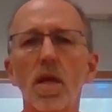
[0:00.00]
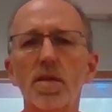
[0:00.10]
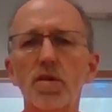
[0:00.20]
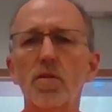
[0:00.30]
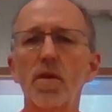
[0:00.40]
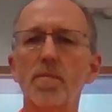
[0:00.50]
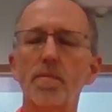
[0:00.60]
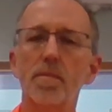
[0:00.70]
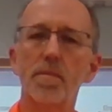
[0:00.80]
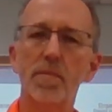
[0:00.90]
So their
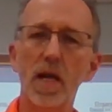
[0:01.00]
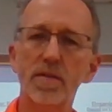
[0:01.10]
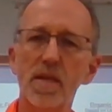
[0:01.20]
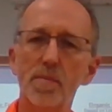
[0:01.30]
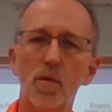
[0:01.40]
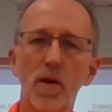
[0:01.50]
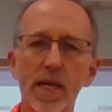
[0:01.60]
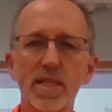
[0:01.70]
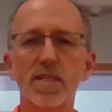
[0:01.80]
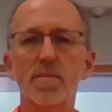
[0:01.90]
melting points,